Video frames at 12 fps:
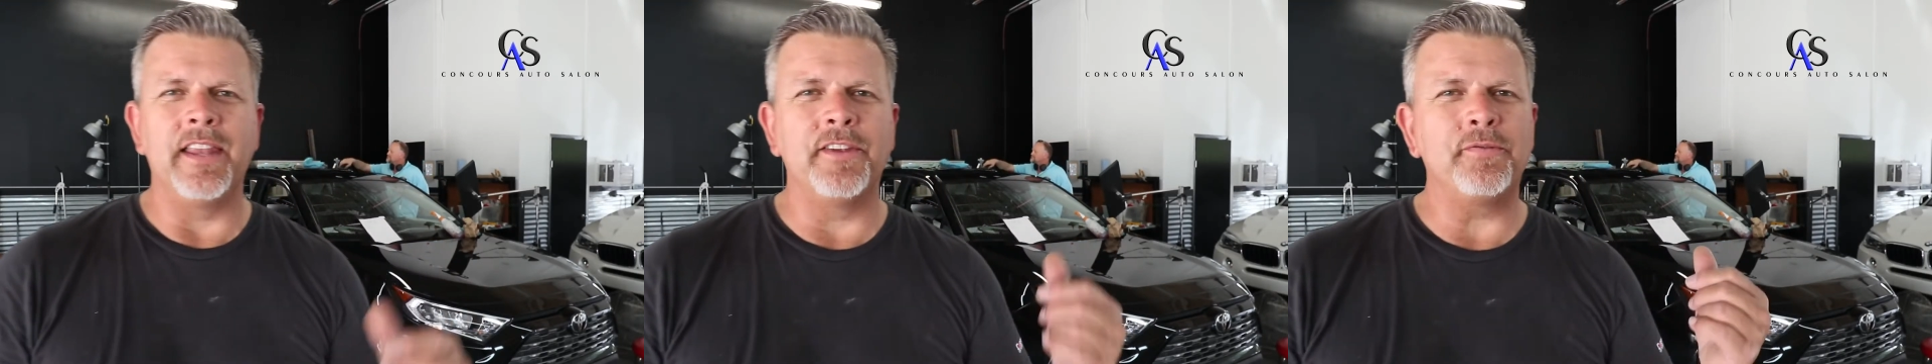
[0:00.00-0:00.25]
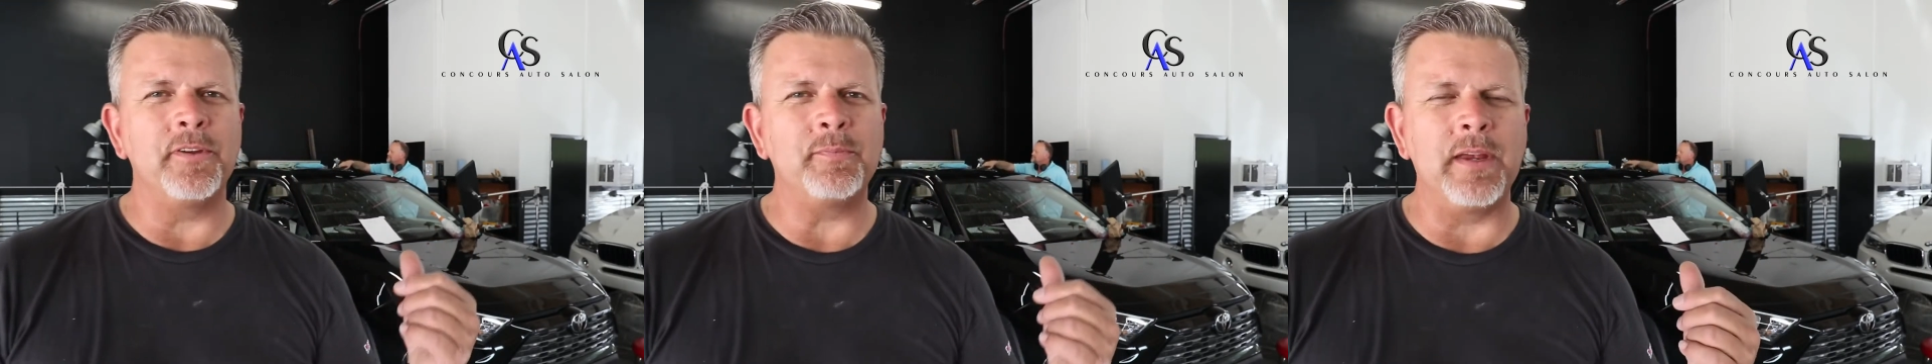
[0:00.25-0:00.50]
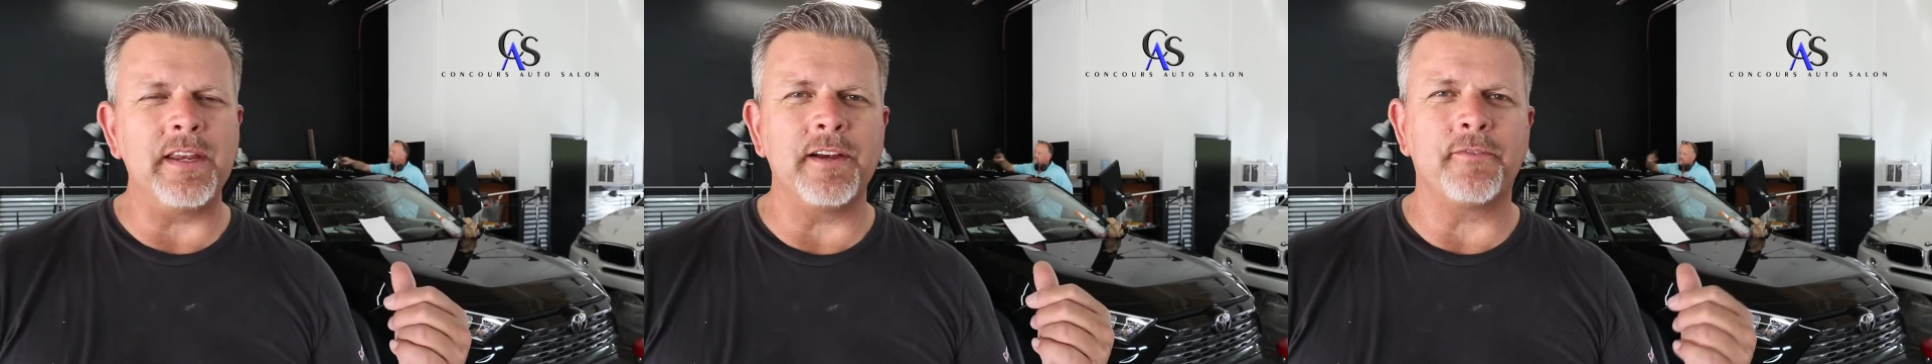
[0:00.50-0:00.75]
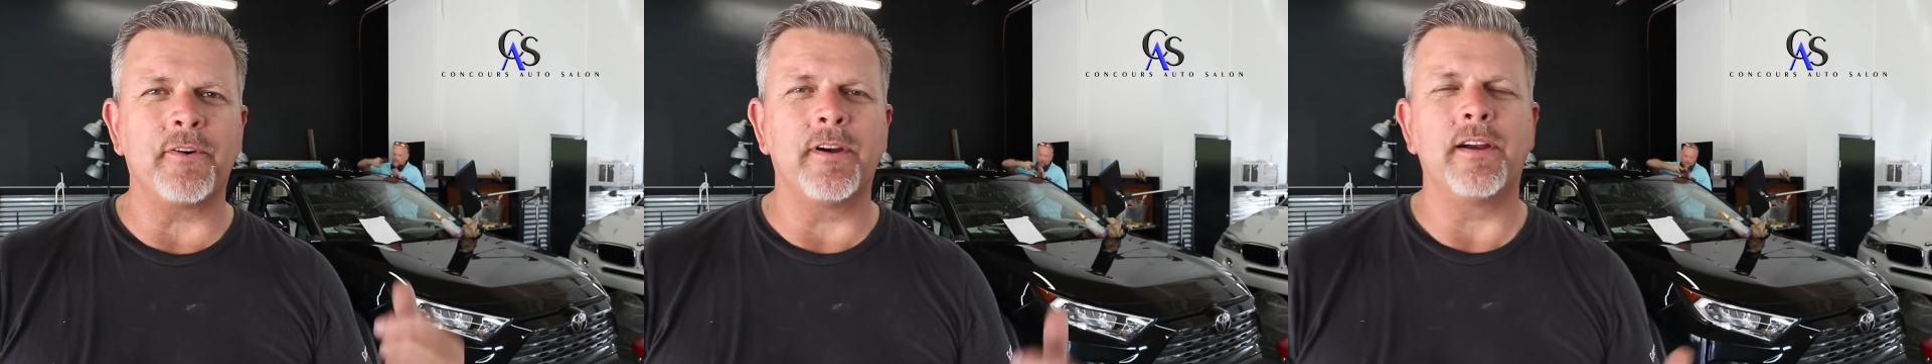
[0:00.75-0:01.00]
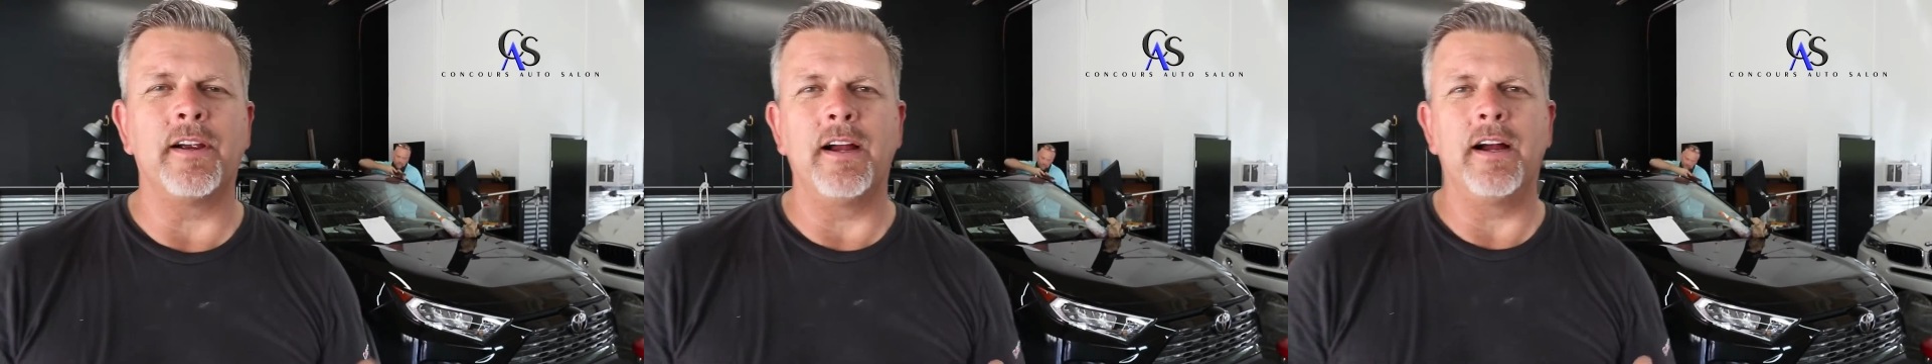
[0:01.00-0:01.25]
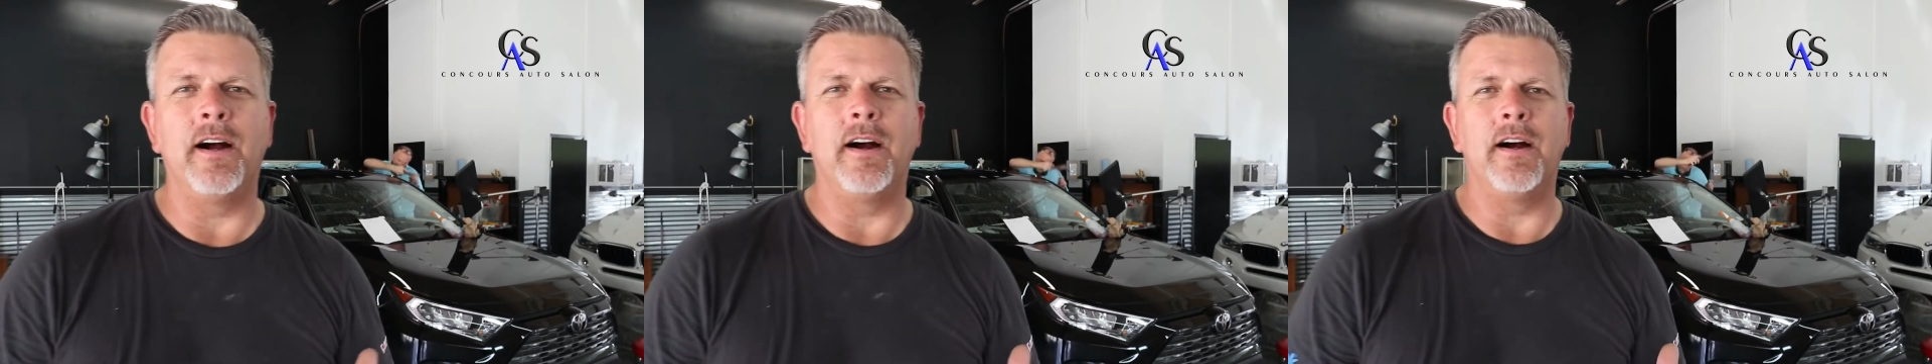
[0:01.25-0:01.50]
This one's been here for
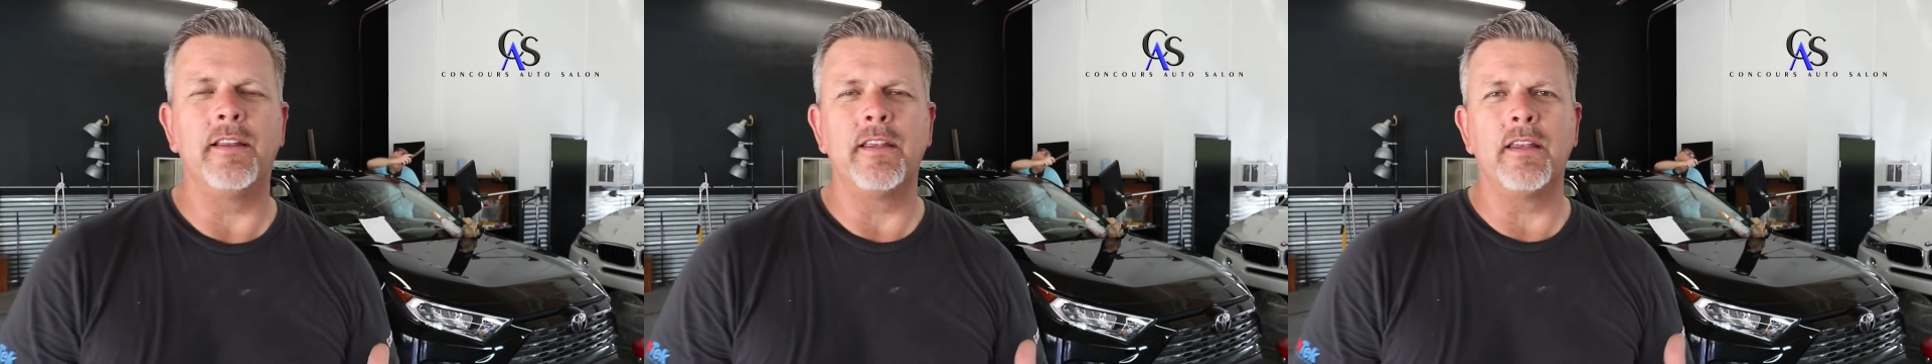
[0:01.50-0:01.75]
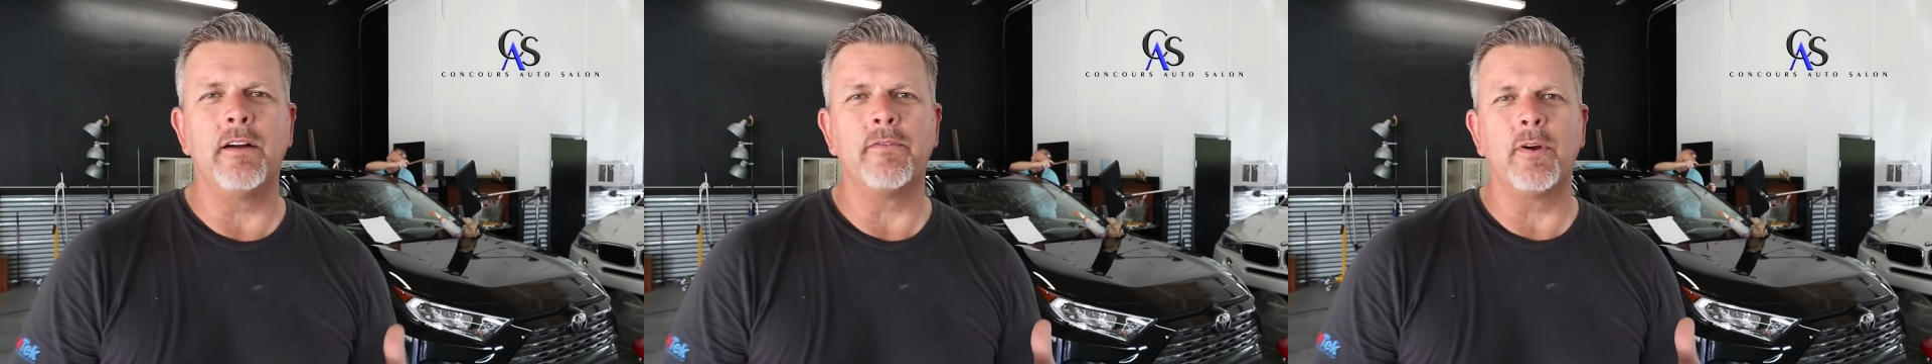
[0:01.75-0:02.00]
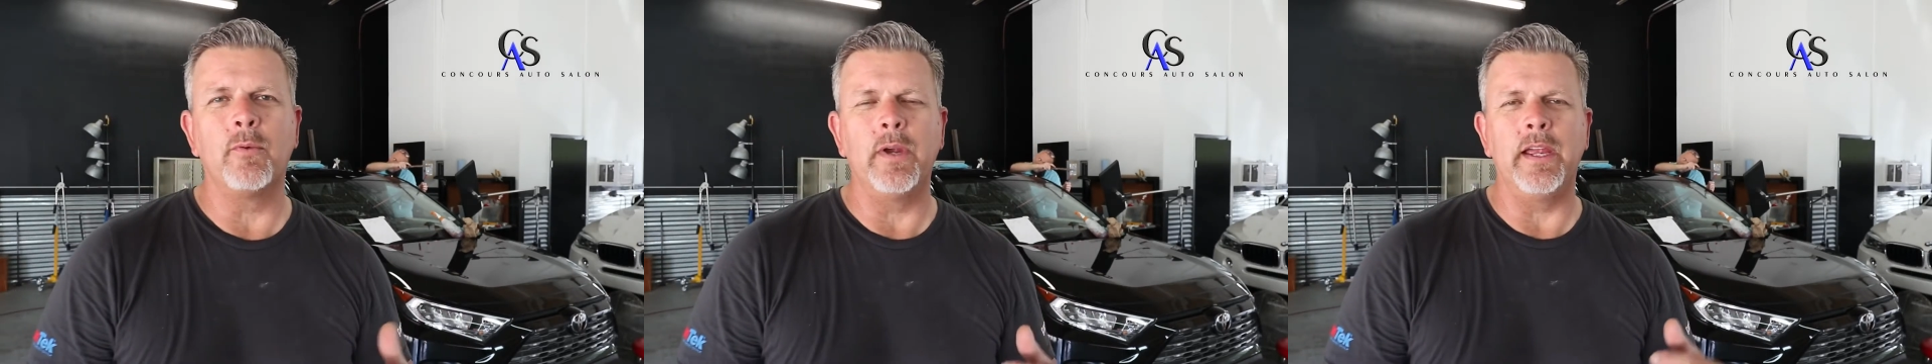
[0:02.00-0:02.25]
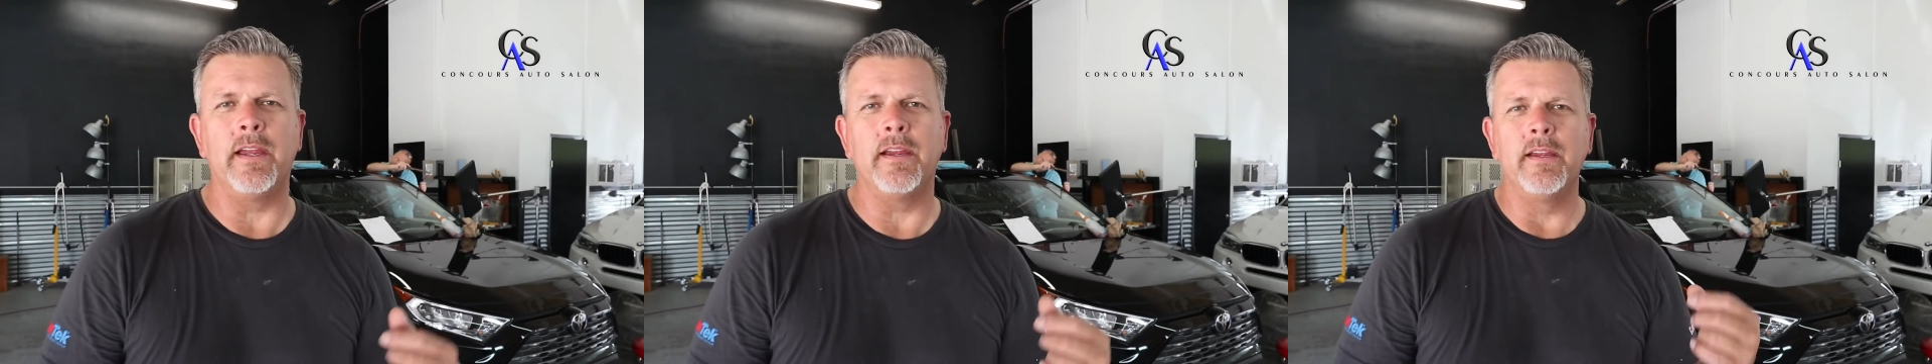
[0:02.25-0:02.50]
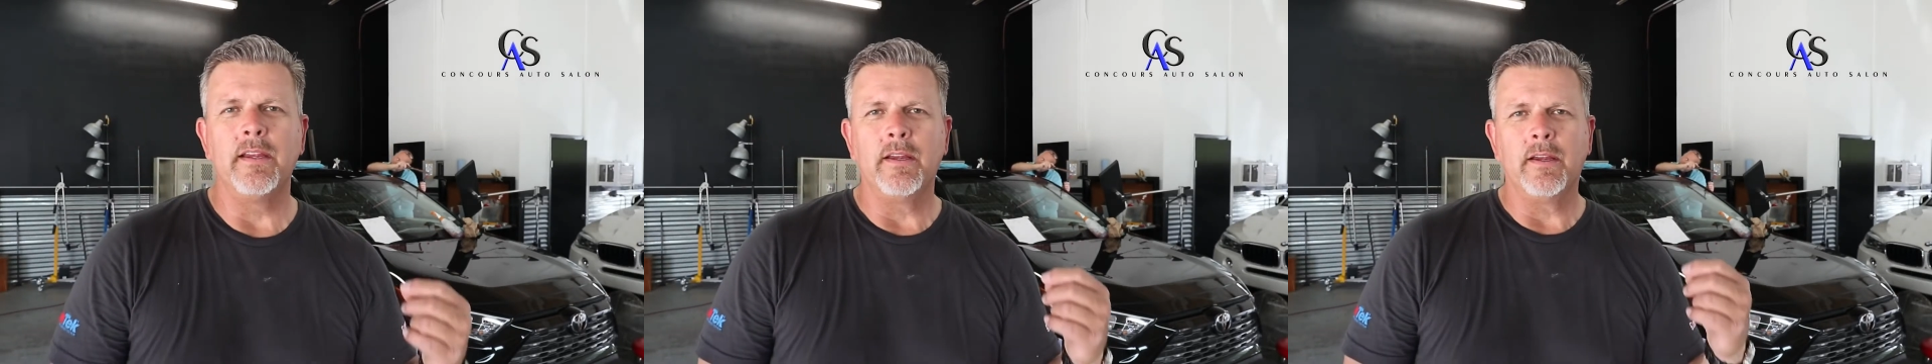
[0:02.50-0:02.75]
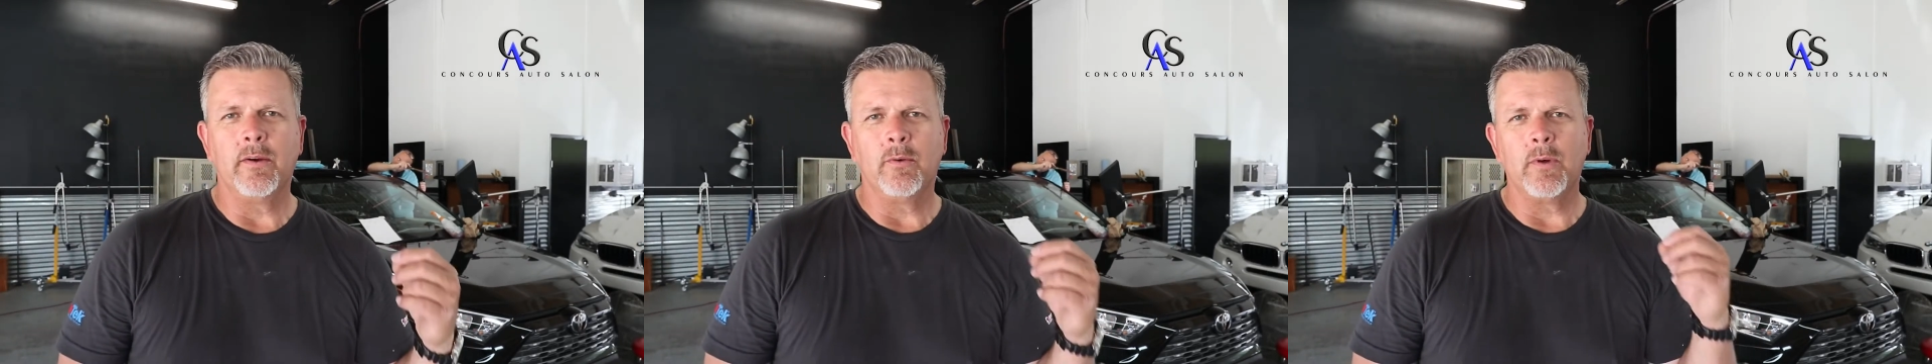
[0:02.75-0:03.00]
a little over a week. We